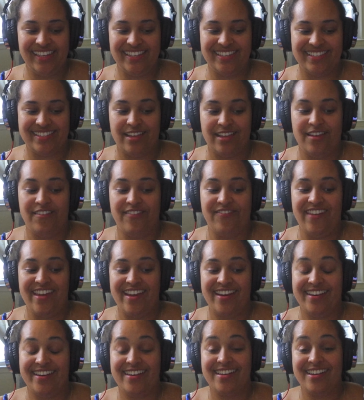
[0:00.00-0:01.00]
is a
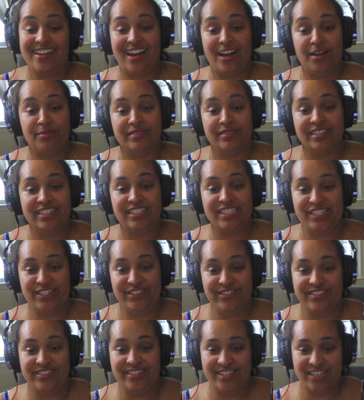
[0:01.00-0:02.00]
very commonly
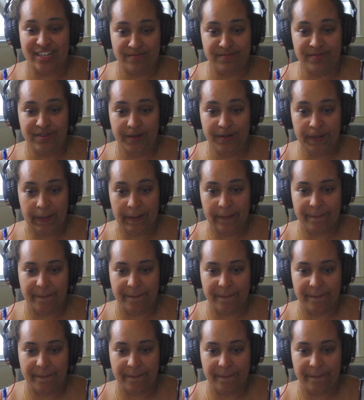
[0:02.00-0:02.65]
used number